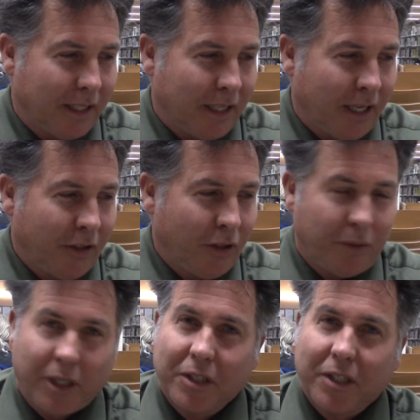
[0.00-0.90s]
I don't know what
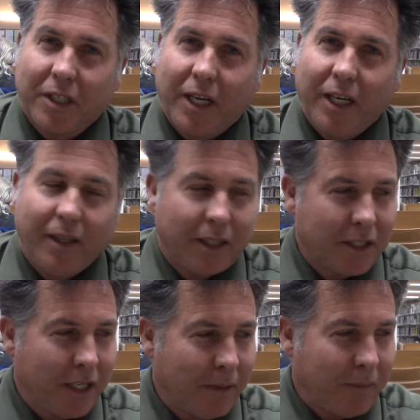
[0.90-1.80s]
else to say
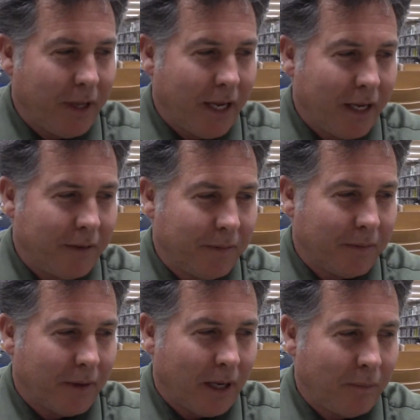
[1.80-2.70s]
except that
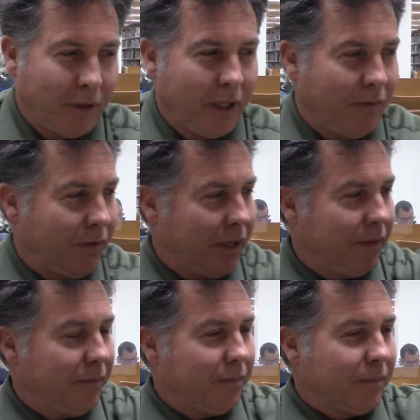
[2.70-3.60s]
I believe
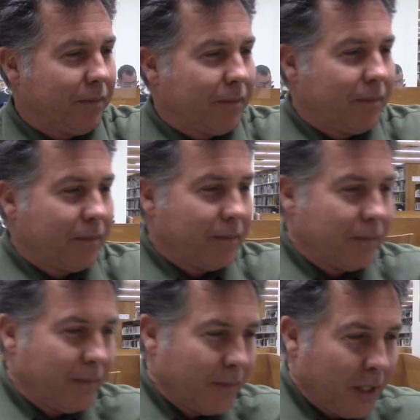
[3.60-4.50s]
that
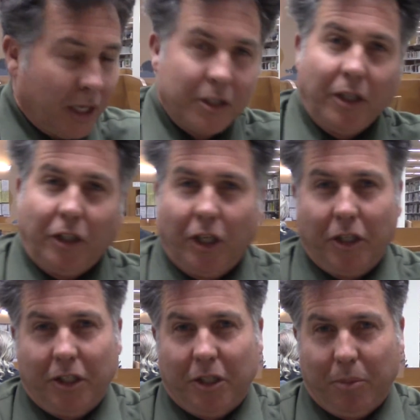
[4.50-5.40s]
God's going to
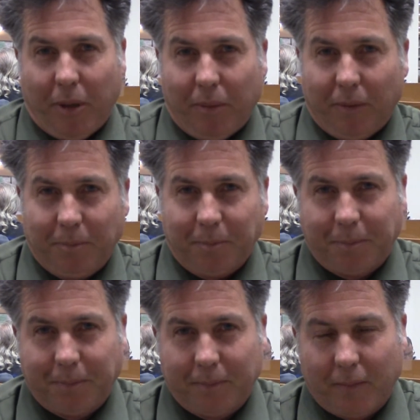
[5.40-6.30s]
judge these people,
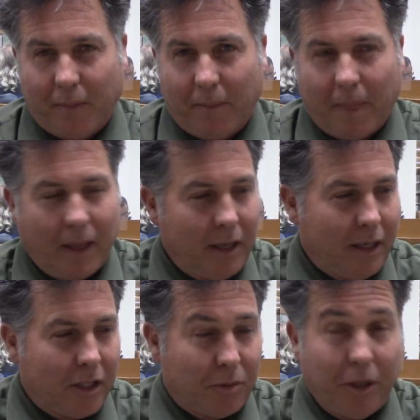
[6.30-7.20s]

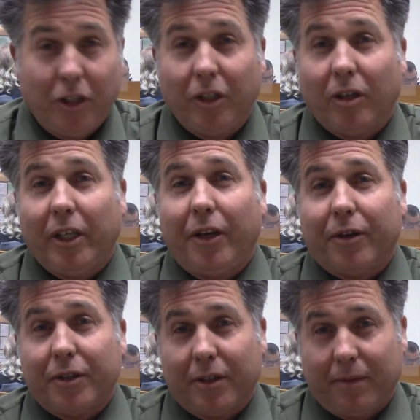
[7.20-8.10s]
especially our
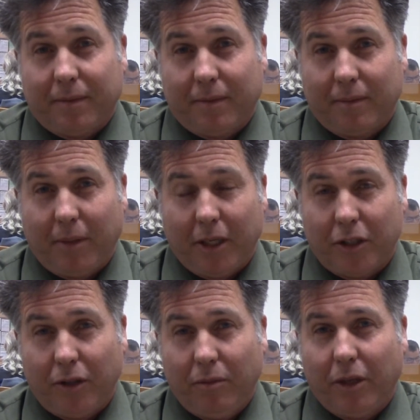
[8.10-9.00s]
leaders, because
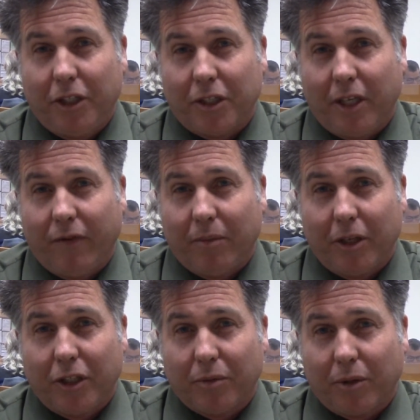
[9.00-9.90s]
to whom much is given,
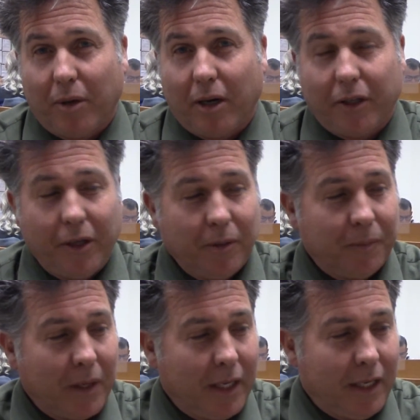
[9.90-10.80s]
much is required. You
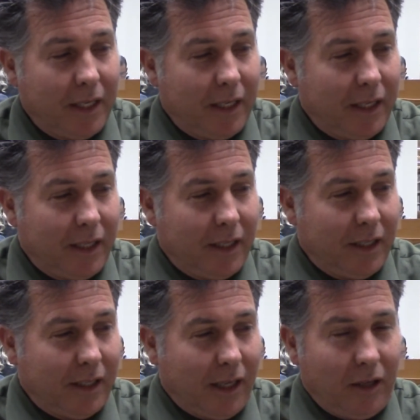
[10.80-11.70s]
know,
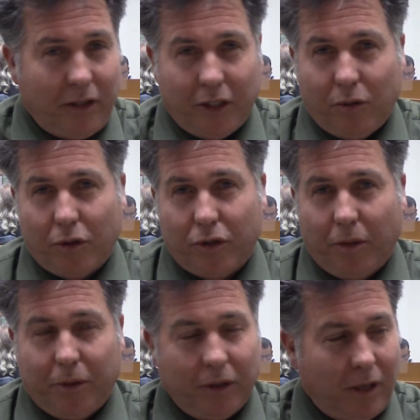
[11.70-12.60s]
I don't like to quote
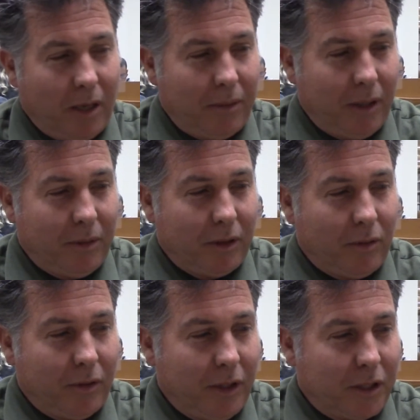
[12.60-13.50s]
scripture a lot, but I'm going to
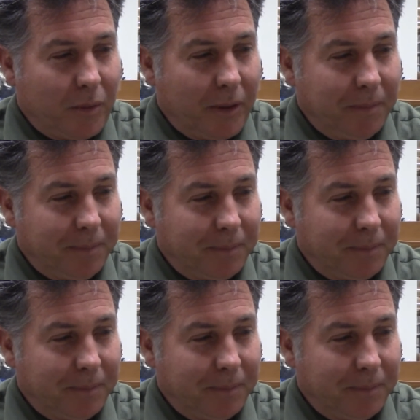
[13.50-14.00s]
quote this one.